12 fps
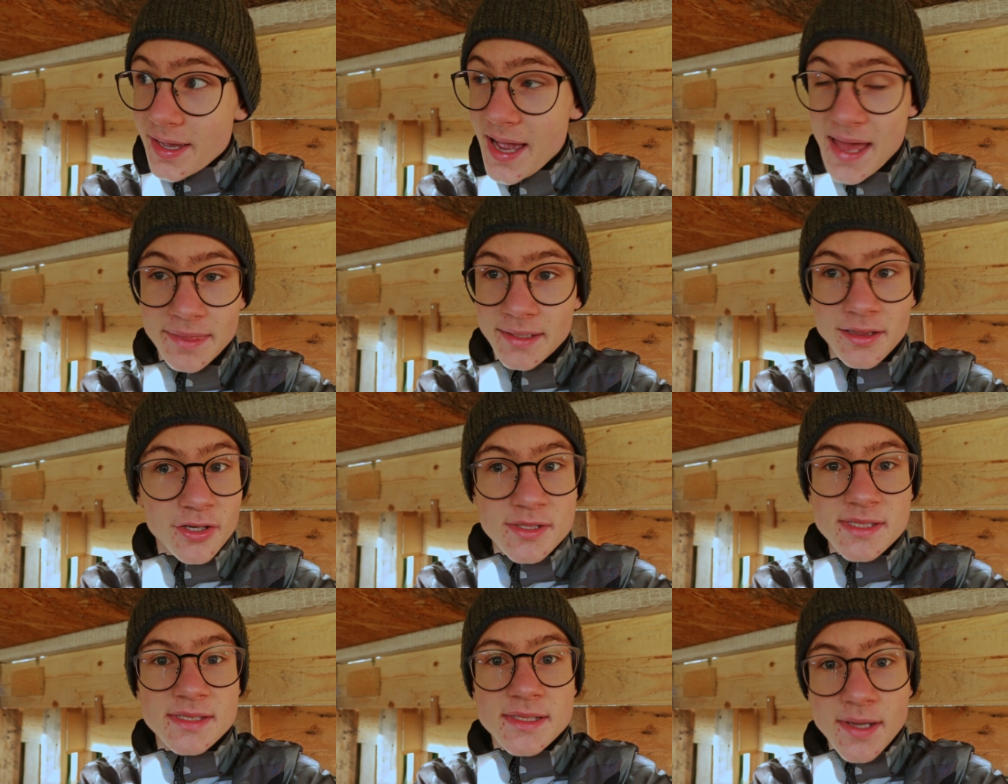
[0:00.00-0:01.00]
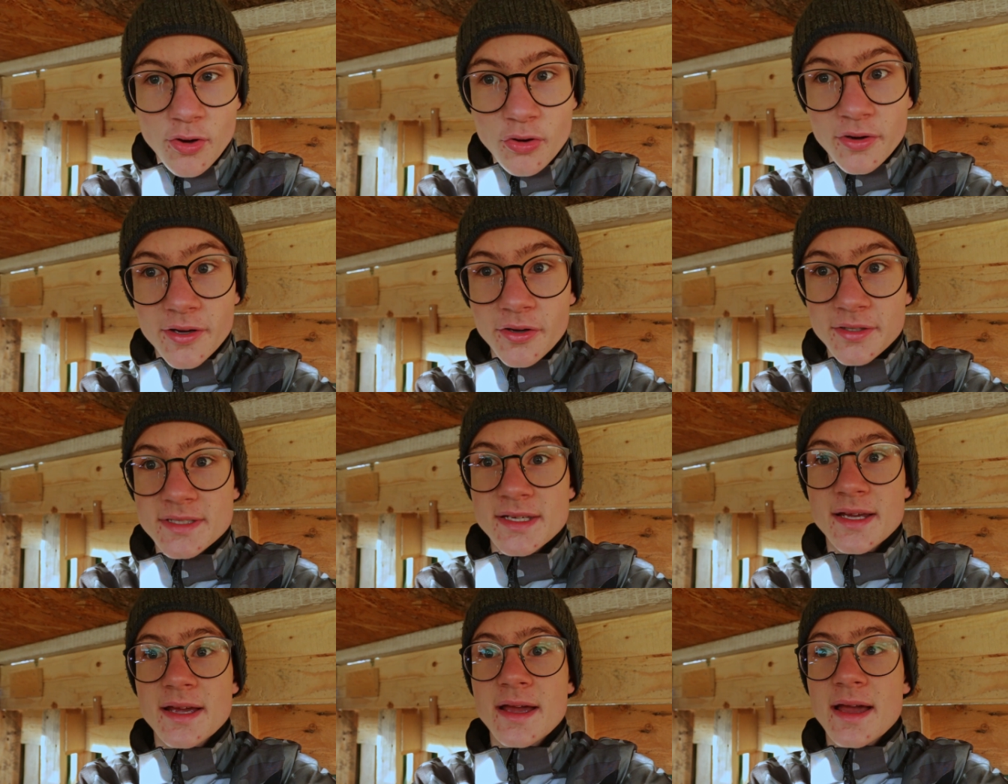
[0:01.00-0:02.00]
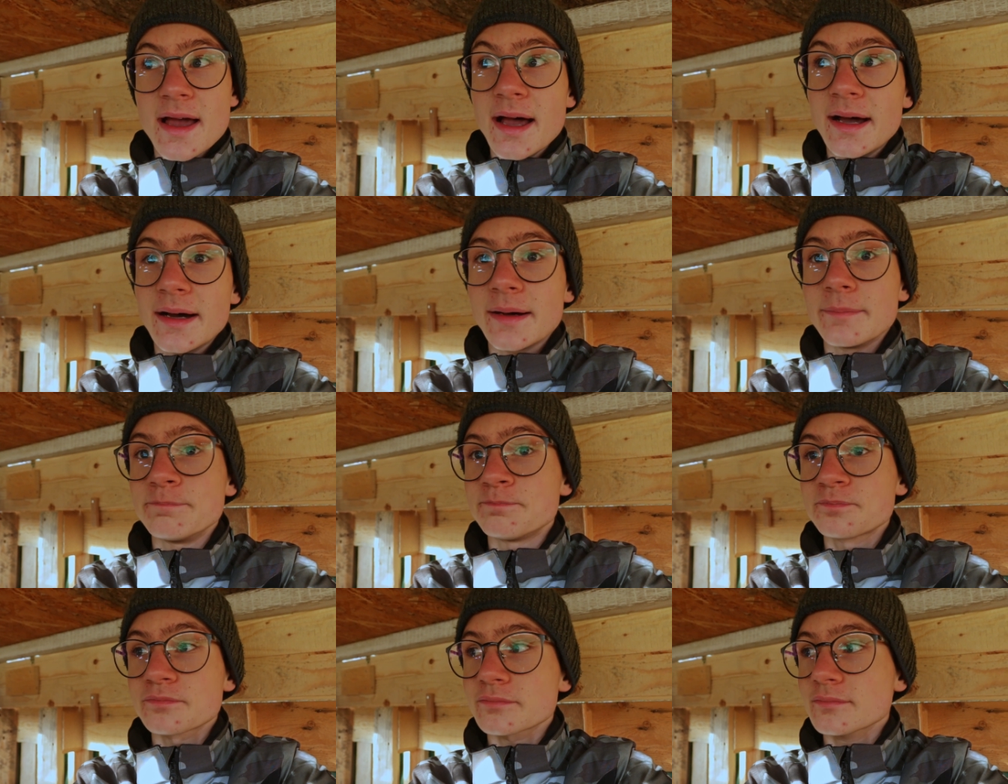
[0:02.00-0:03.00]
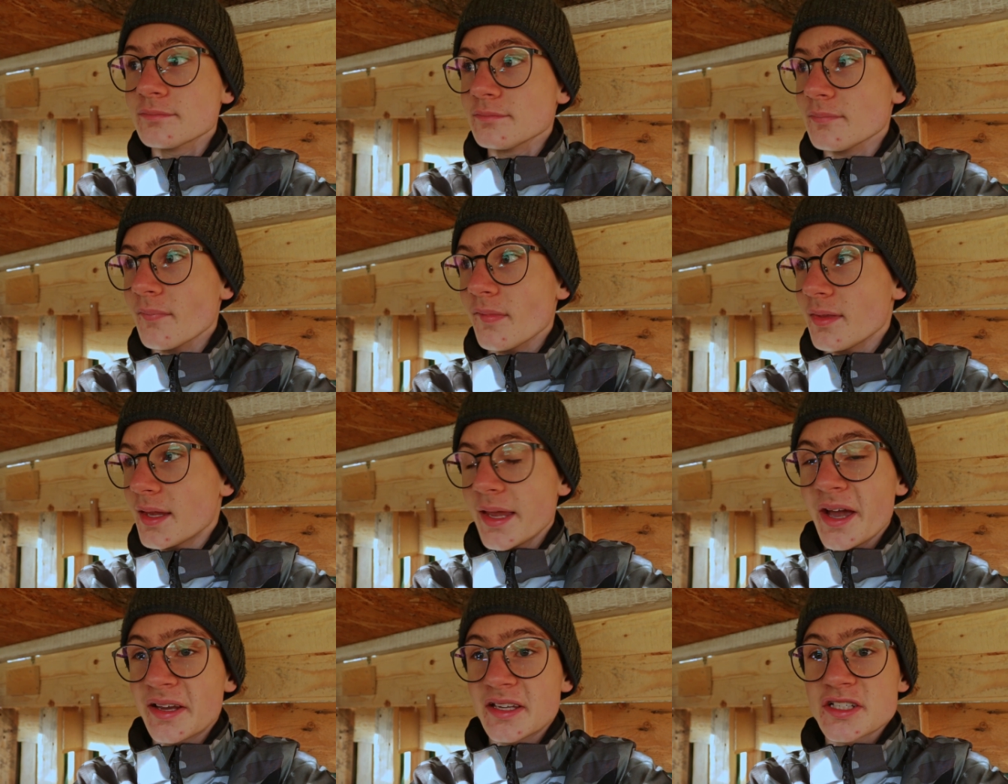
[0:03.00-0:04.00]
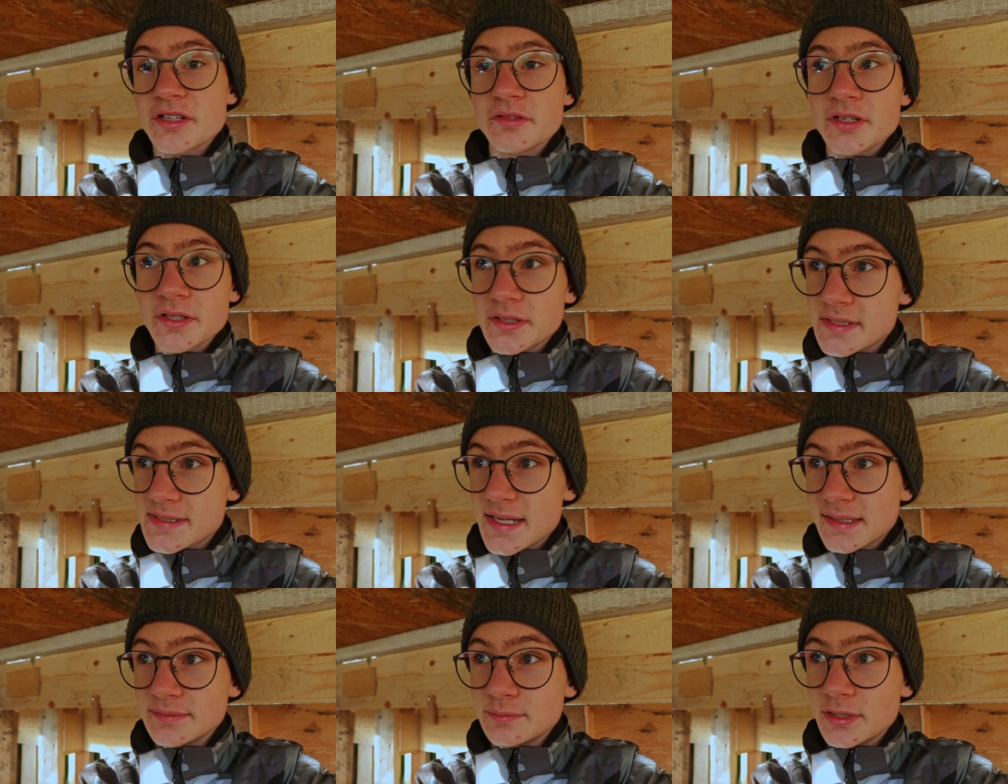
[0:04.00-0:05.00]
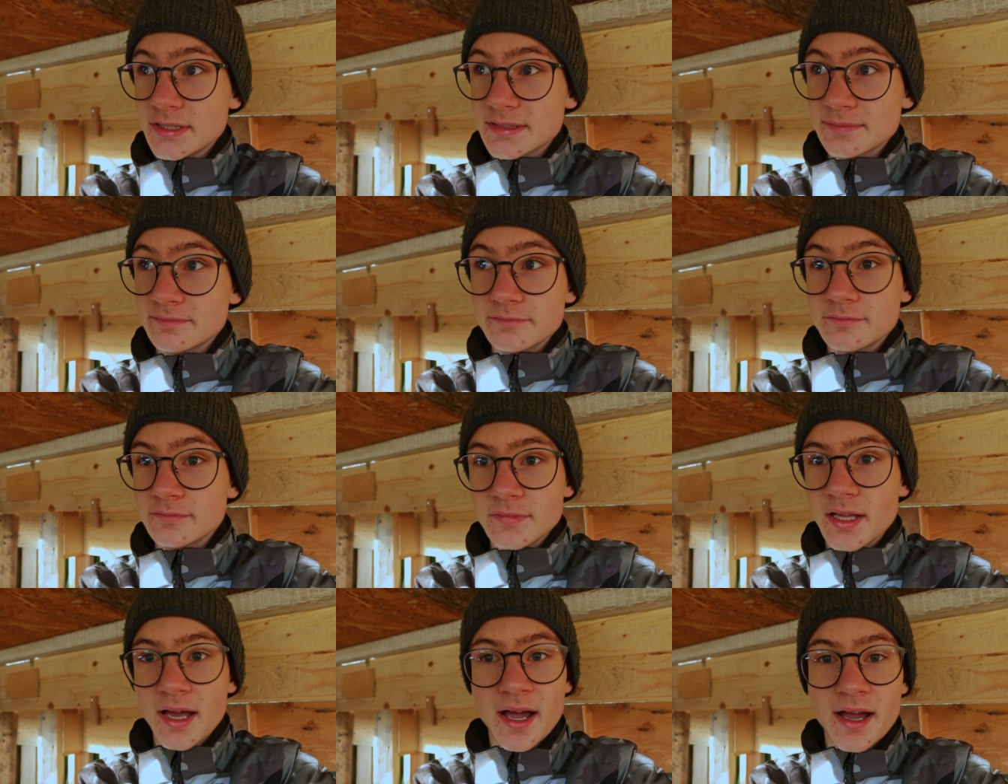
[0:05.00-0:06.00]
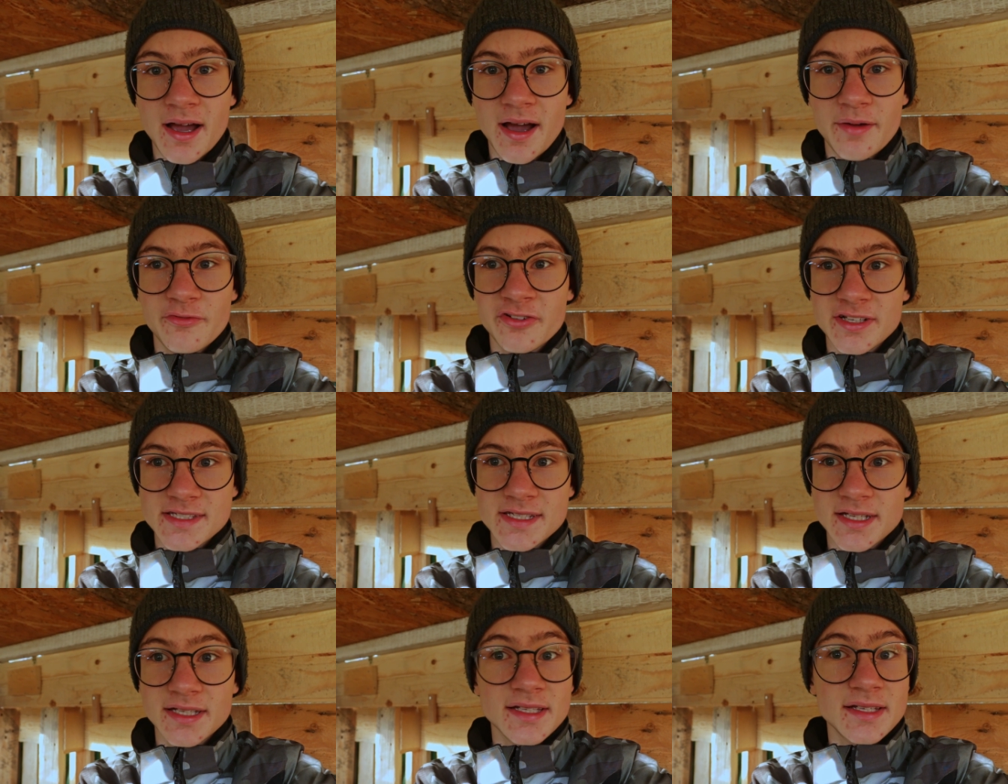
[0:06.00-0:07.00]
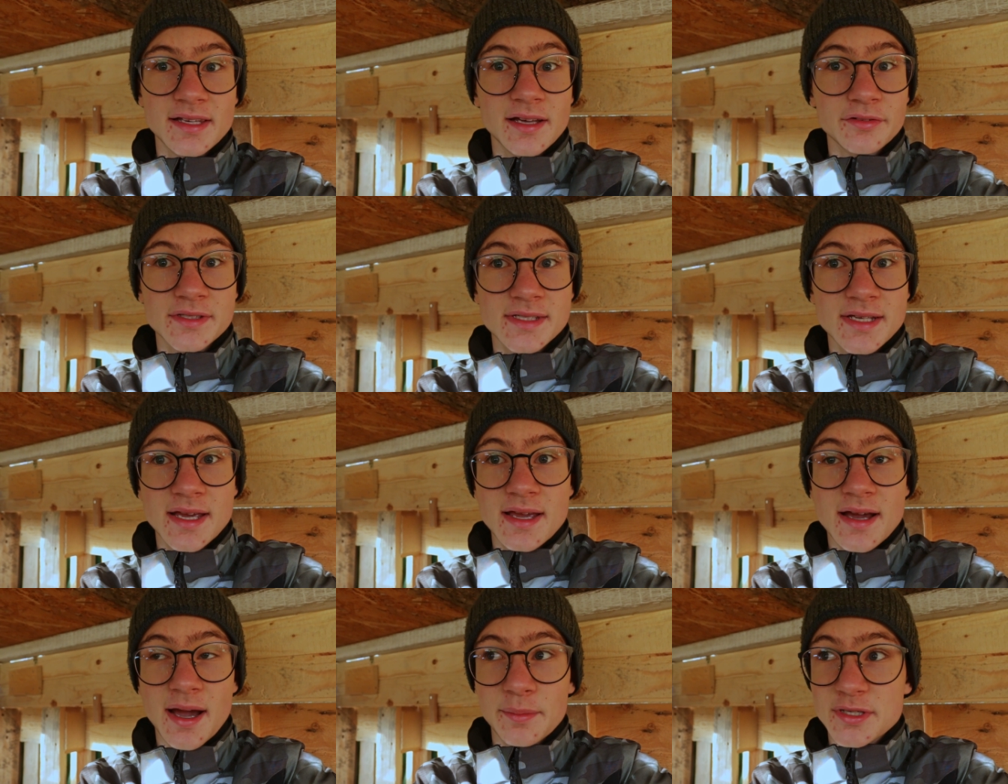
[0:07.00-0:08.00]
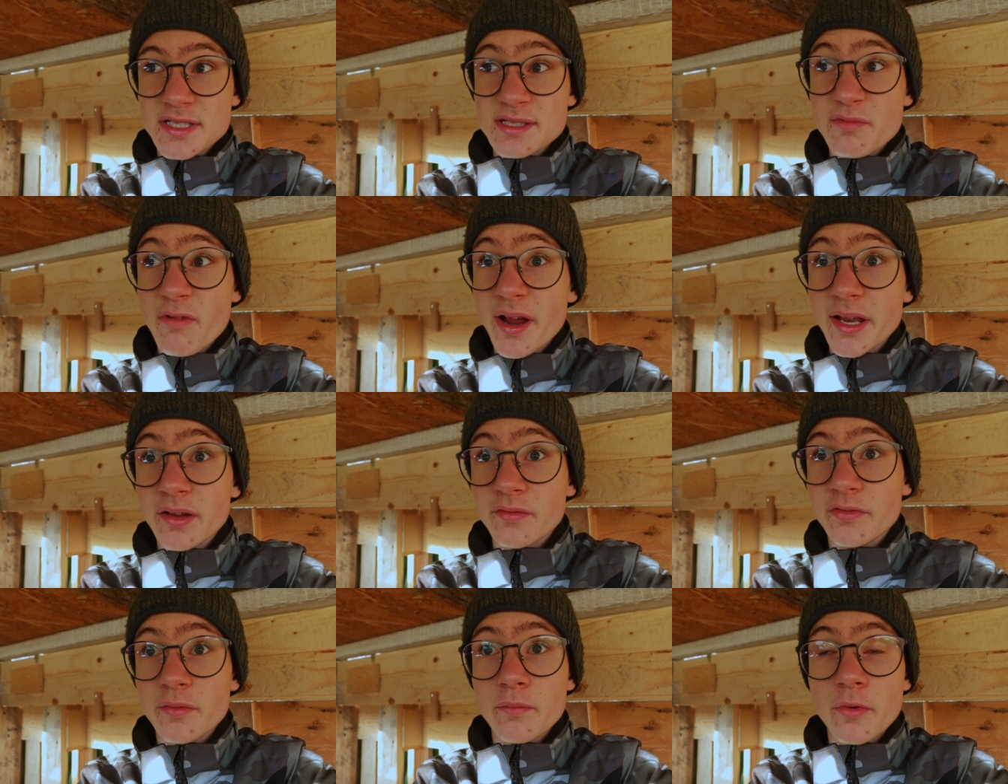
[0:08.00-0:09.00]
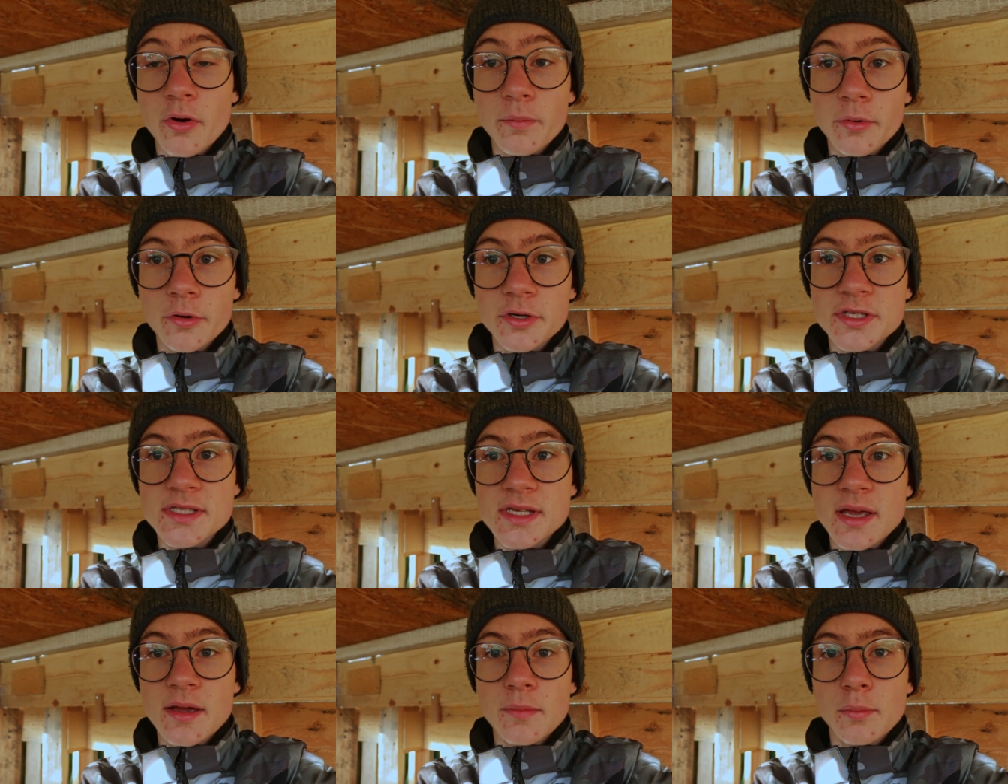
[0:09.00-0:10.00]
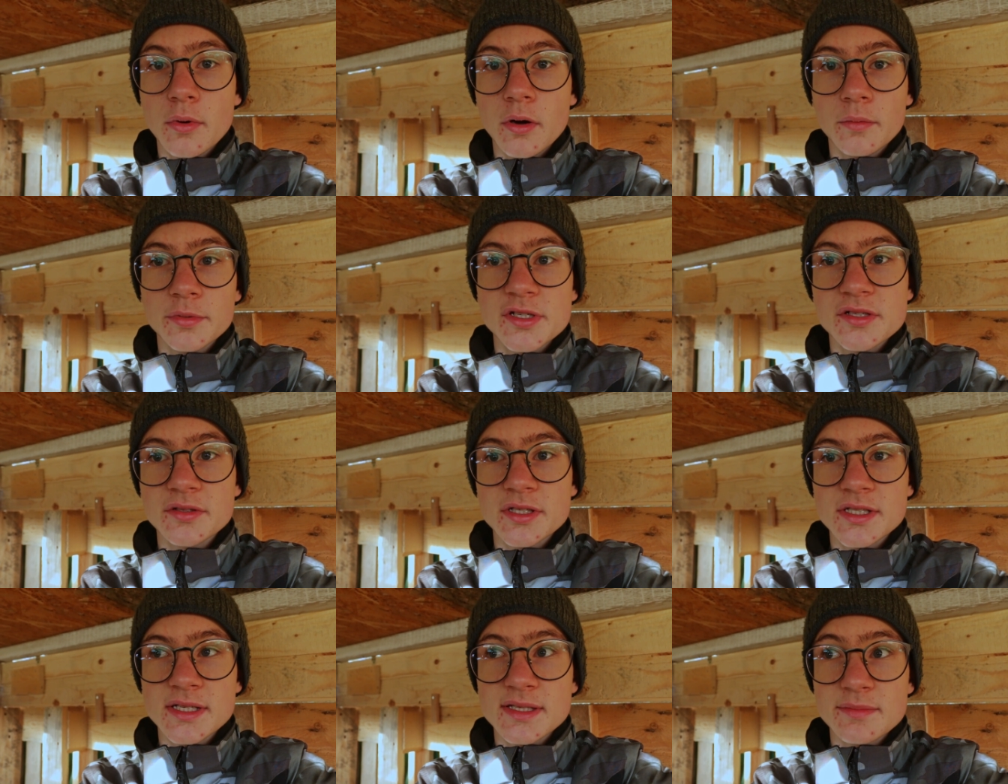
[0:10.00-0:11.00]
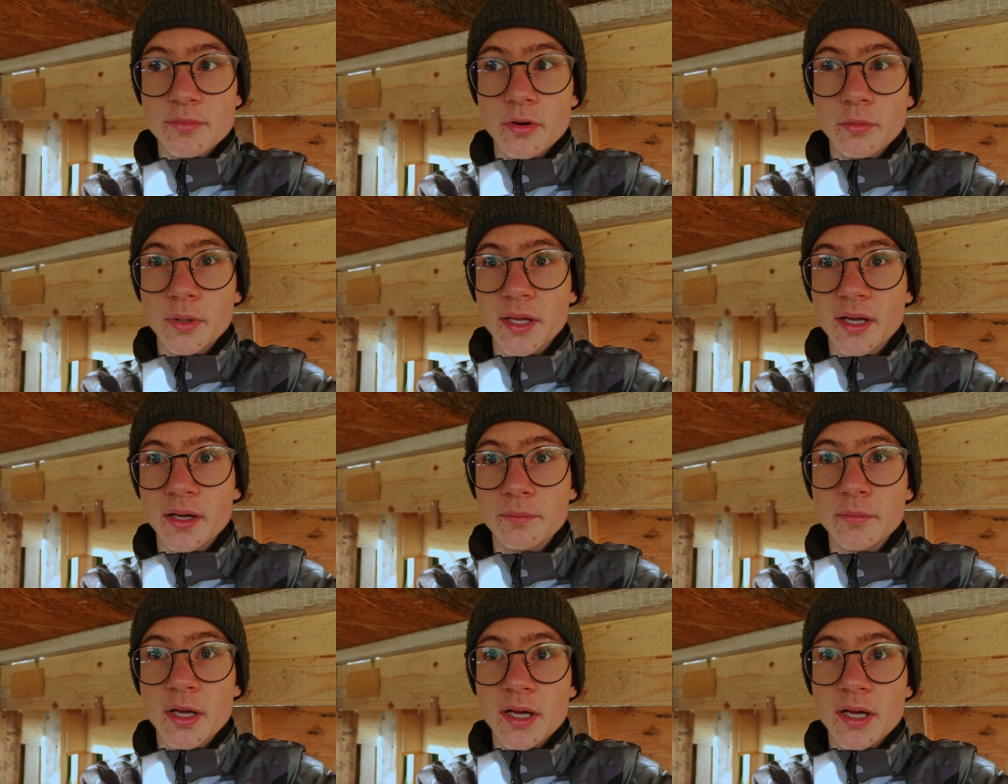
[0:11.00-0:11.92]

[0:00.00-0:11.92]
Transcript: and that looks so good. Yeah, I can show it here in a second, but I'm fascinated now. I'm just waiting for more birds, more opportunities, and probably I'm